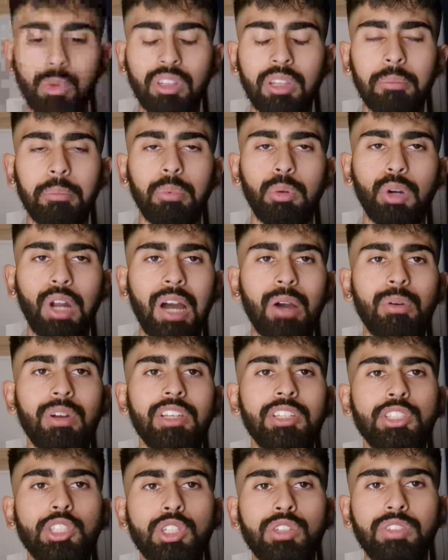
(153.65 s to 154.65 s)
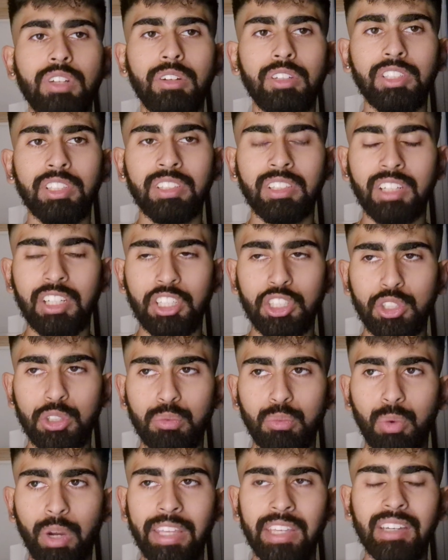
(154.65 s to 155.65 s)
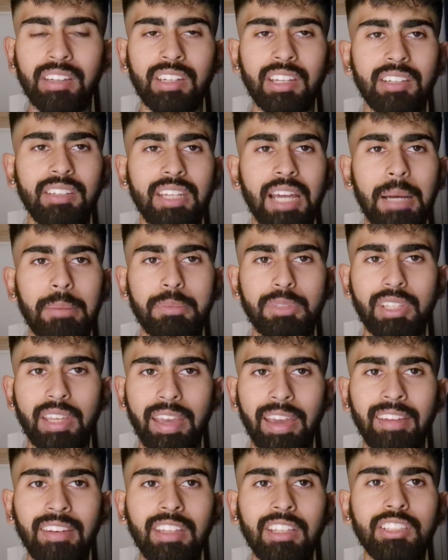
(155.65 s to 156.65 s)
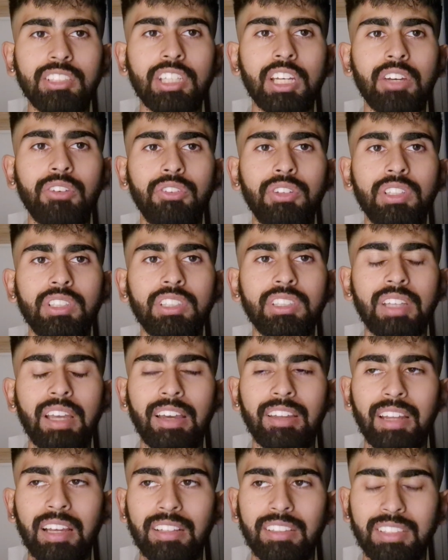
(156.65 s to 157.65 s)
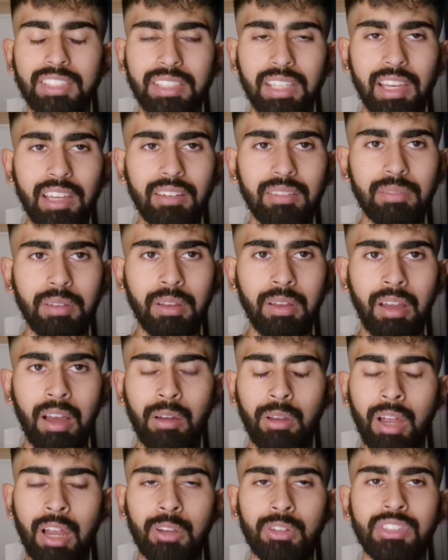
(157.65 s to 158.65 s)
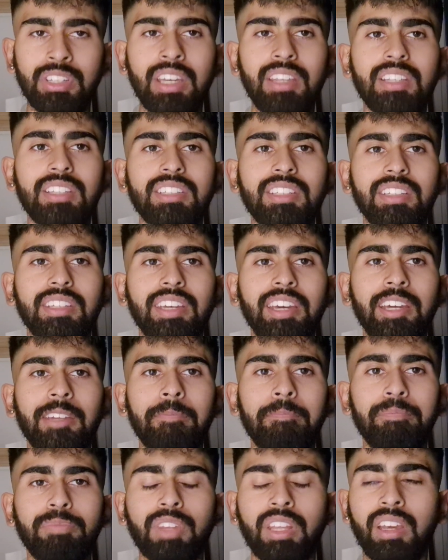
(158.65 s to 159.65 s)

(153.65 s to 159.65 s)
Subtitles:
the prowess of Ravichandran Ashwin where he can adapt to any surface, and I'll say this again,